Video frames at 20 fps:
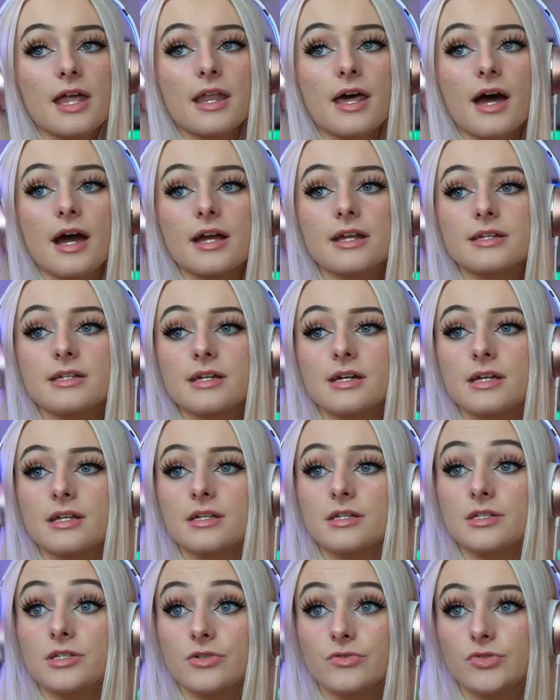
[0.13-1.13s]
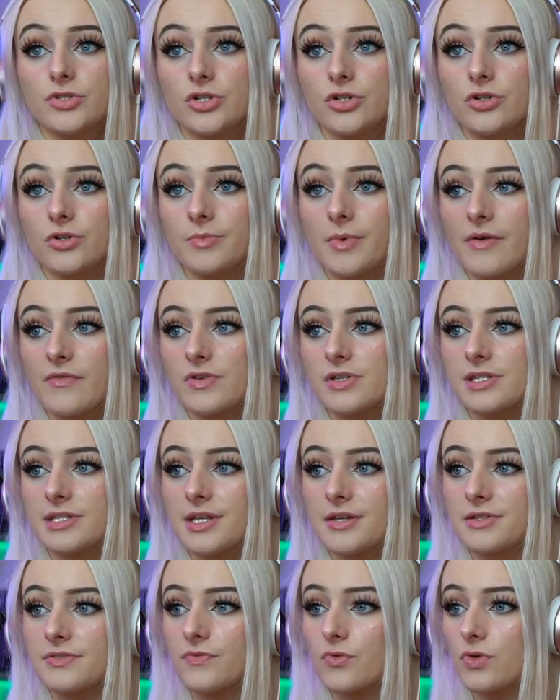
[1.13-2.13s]
I did YouTube ever since
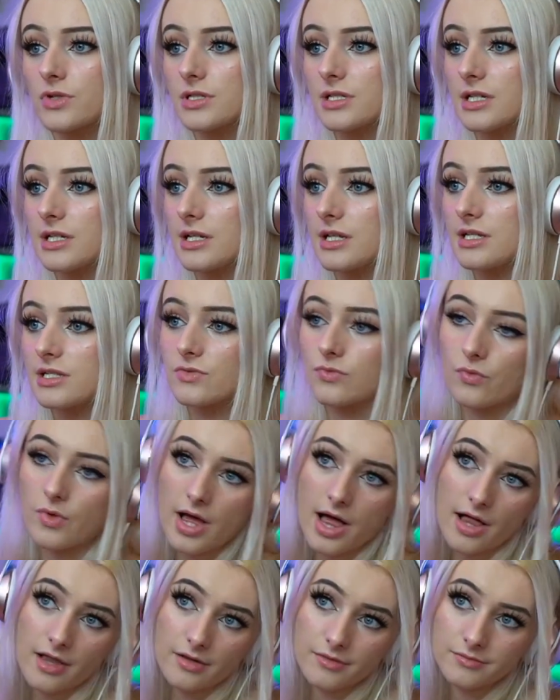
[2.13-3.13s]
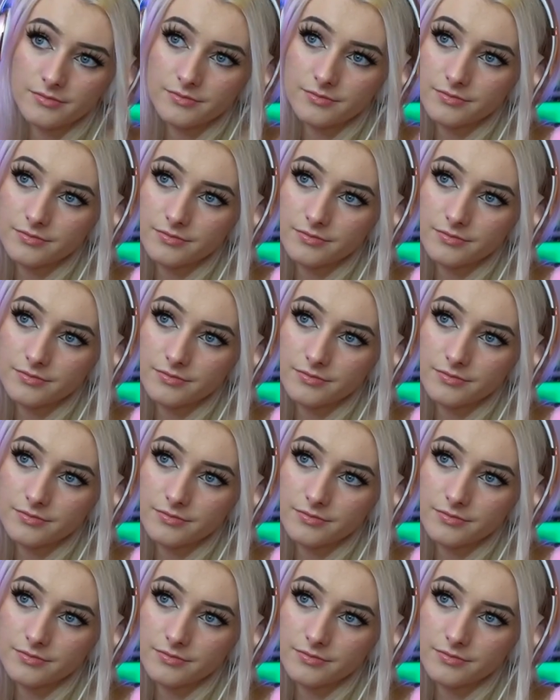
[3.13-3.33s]
I was 14 as well.